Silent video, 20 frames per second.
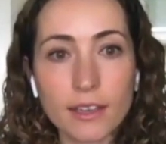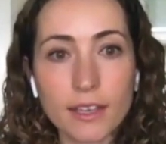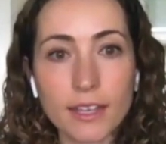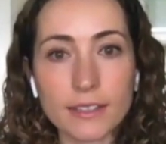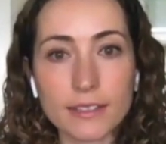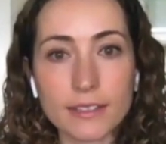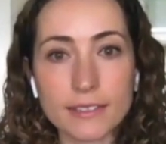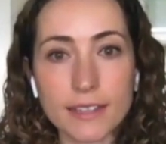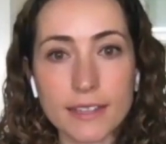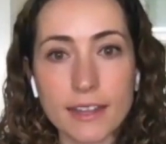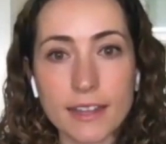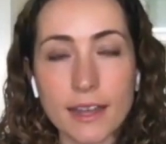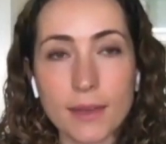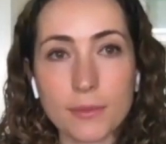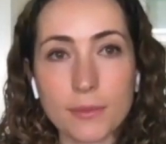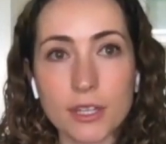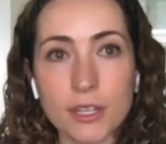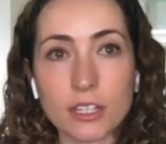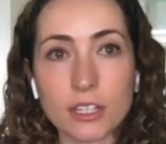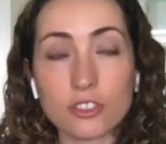Instead,
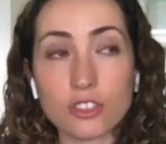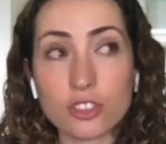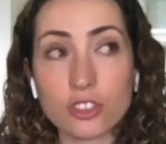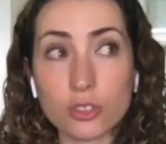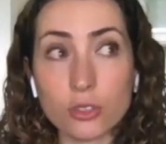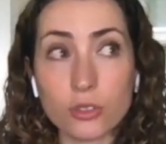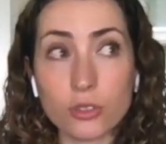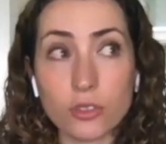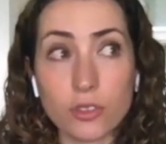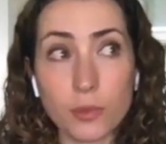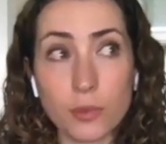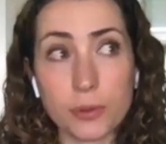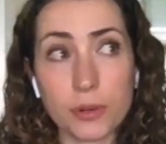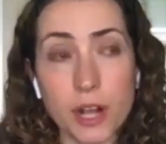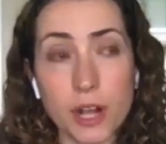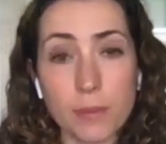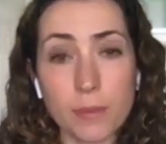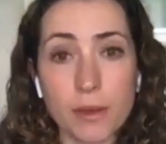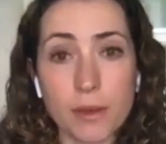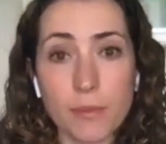I'm going to choose the
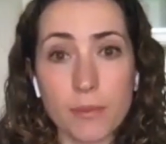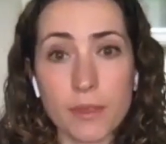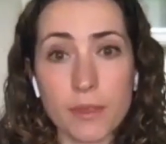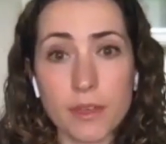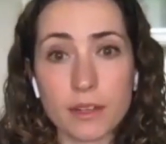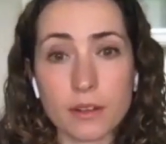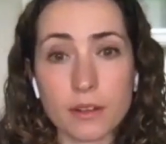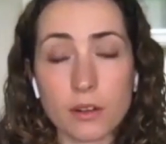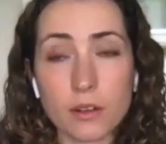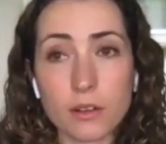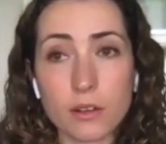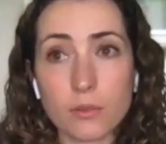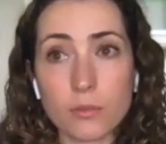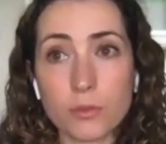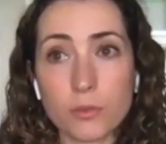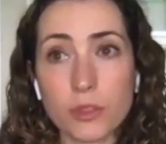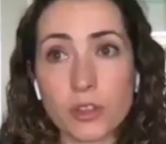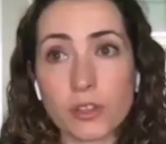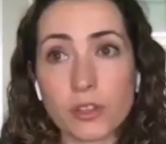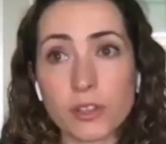problem that
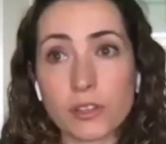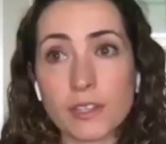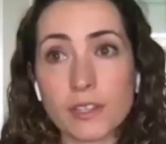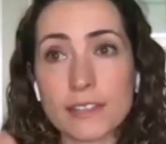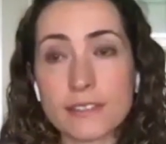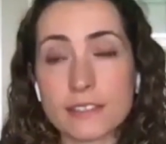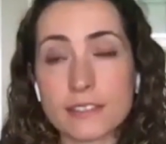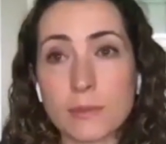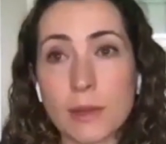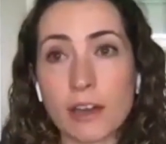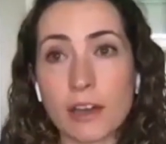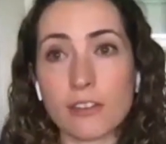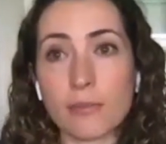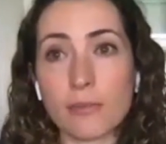the least amount